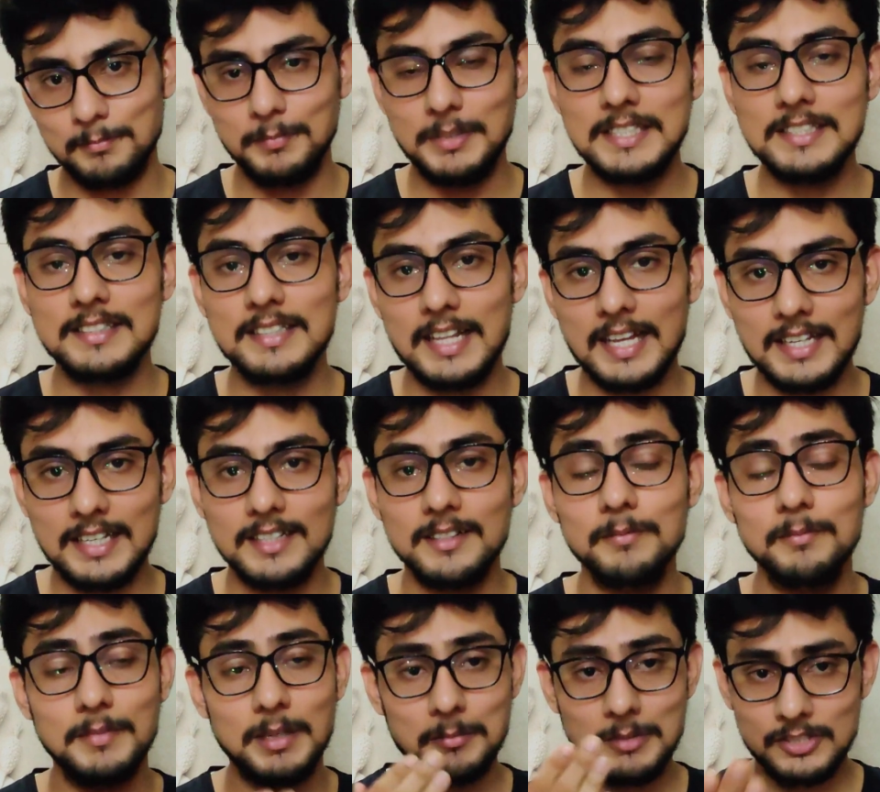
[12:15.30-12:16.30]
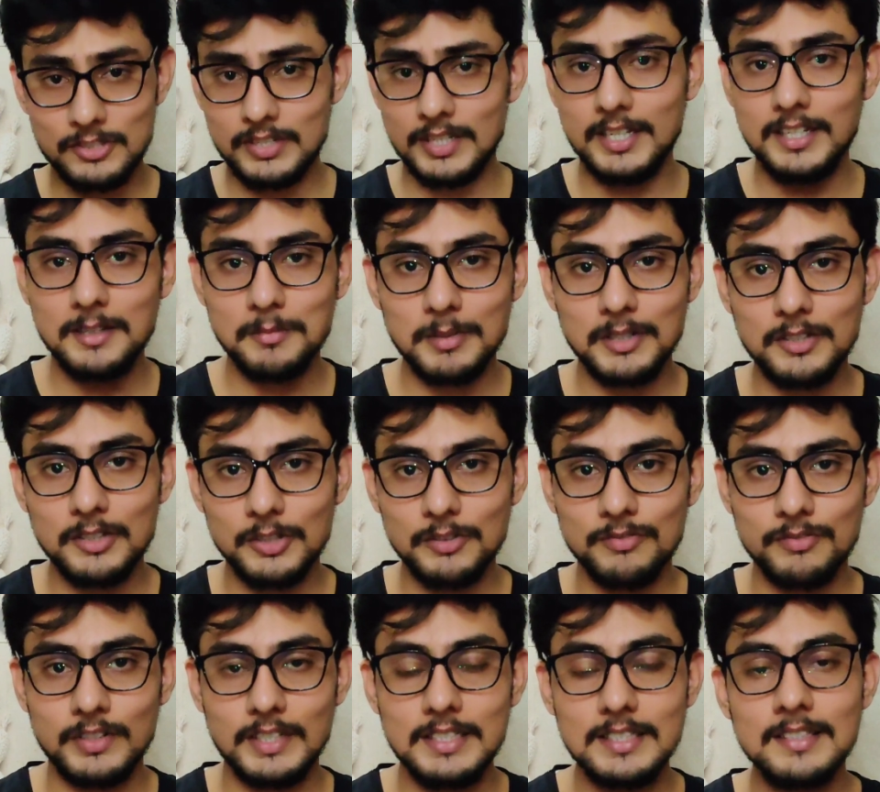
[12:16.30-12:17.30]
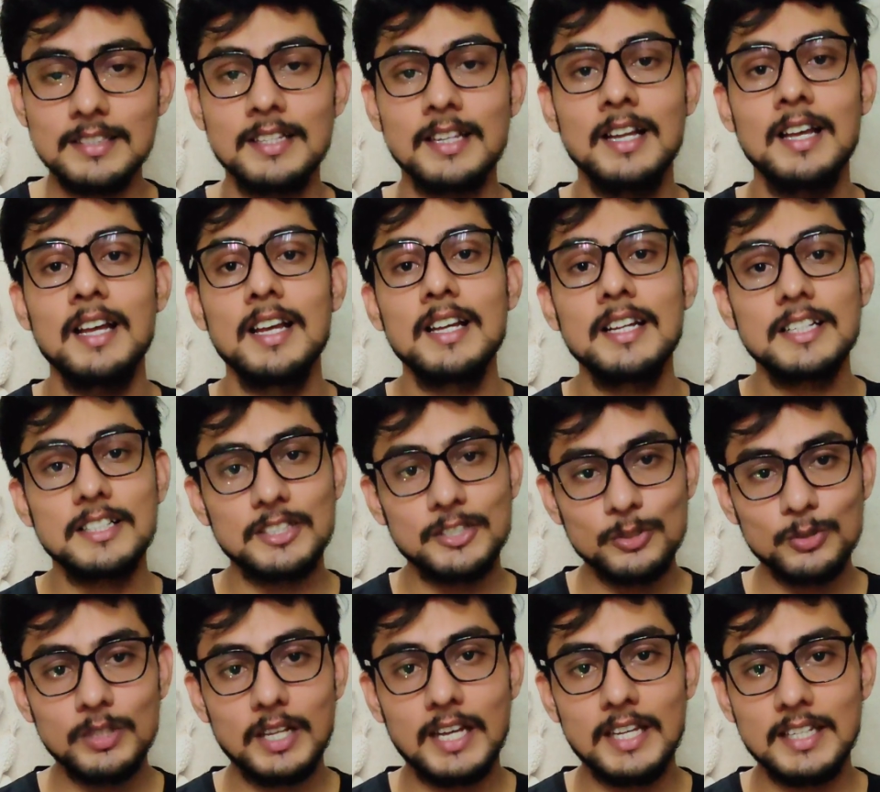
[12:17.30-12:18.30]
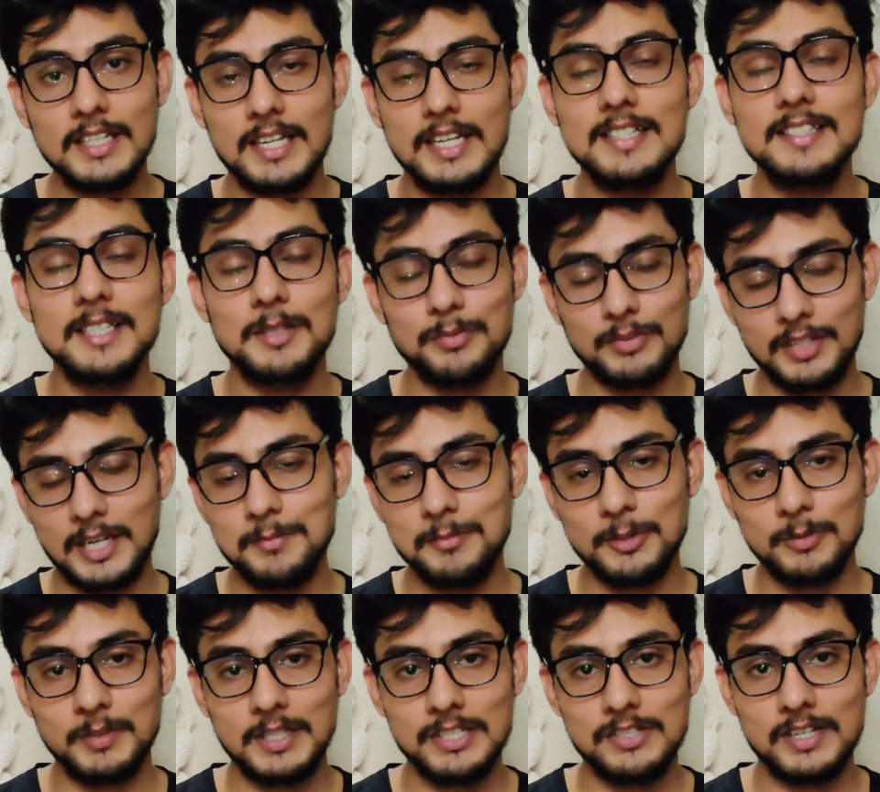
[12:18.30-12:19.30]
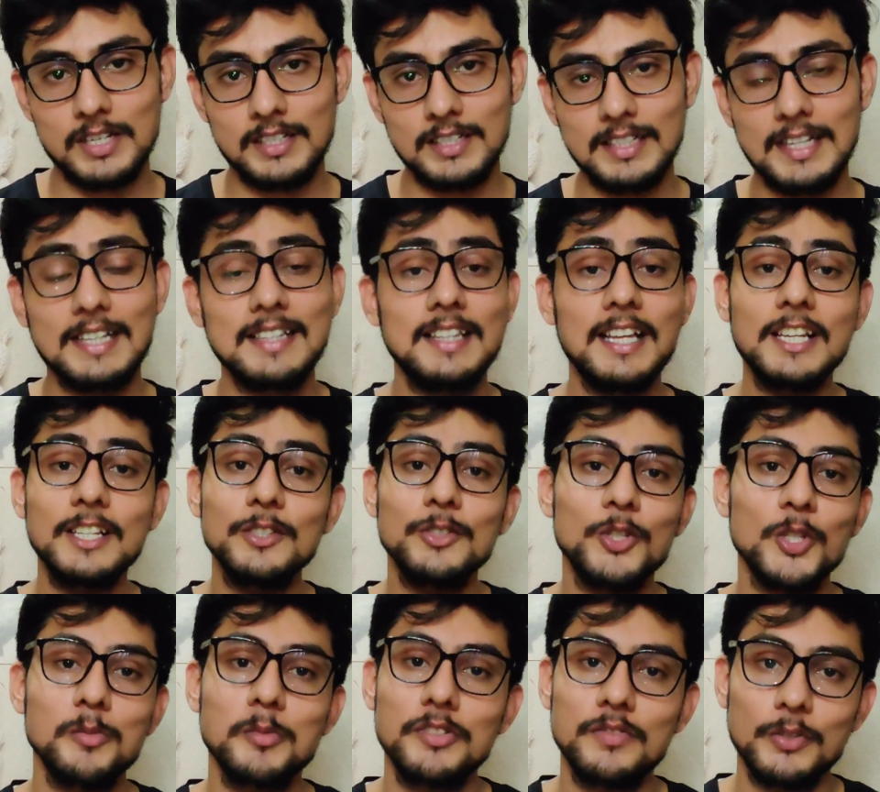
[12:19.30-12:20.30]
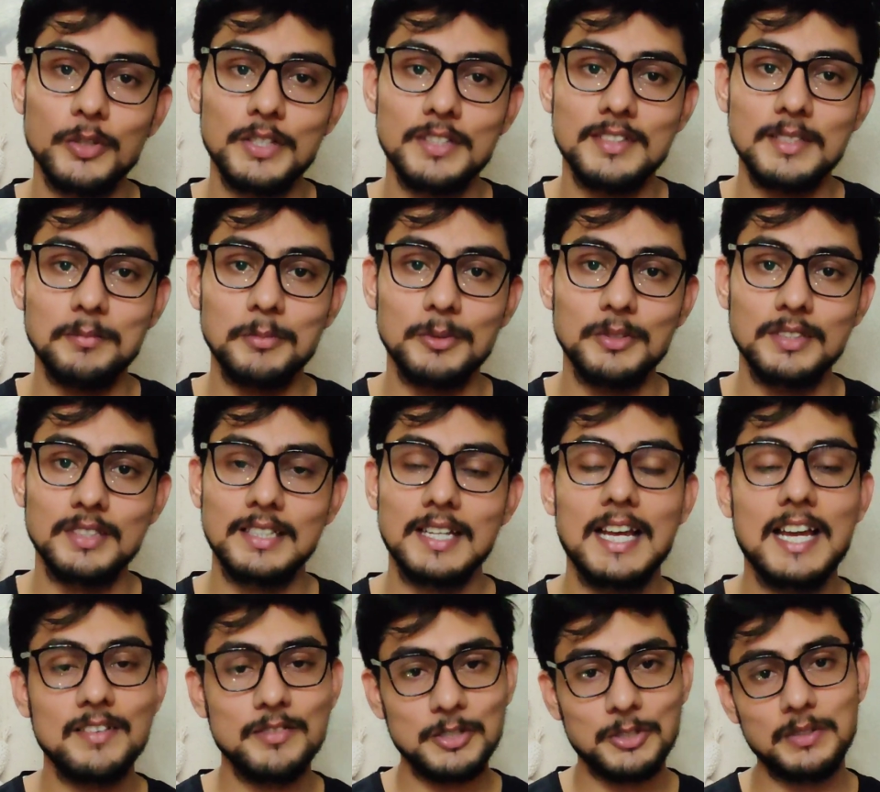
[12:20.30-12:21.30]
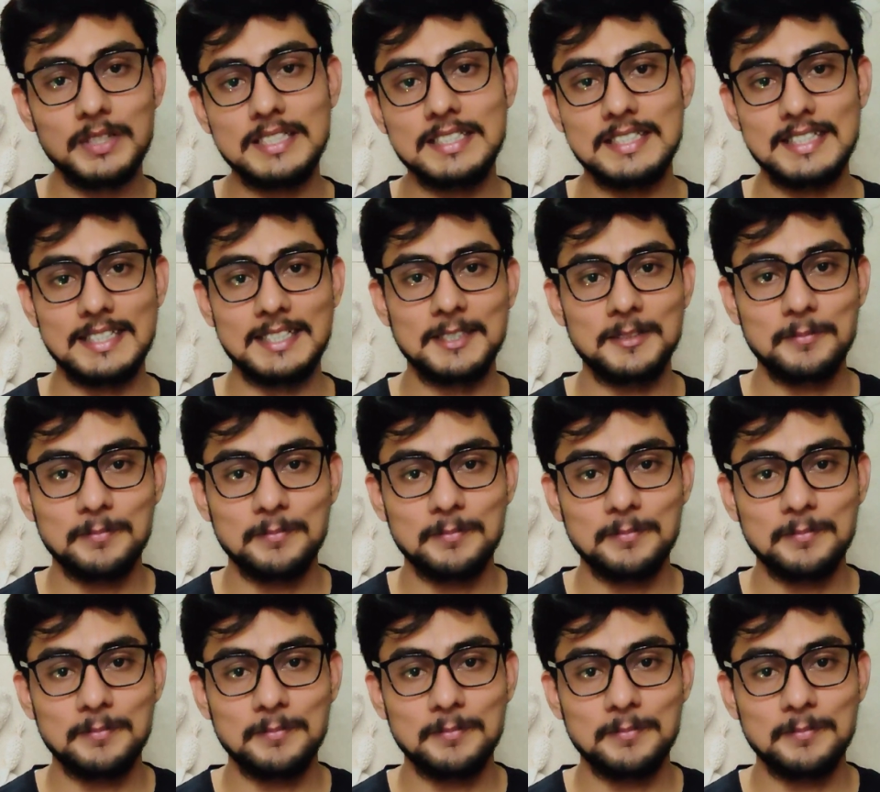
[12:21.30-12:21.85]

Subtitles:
please share among your friends. Do like and subscribe to my channel, and thank you so much for your support. Have a great day.